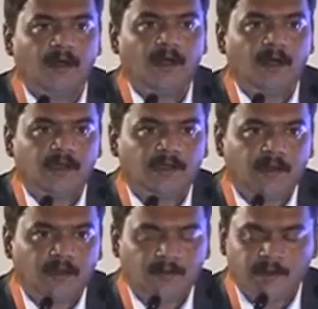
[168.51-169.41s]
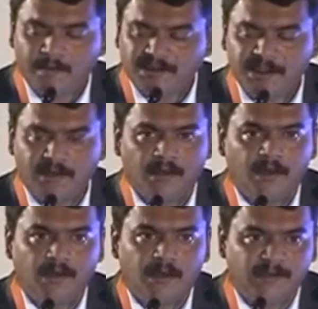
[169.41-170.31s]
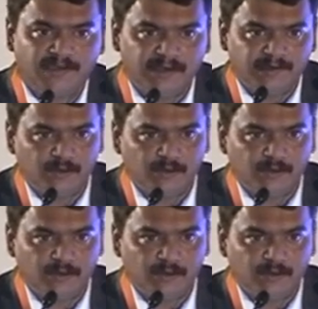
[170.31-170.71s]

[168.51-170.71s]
uh, the, the, machine, uh, the machine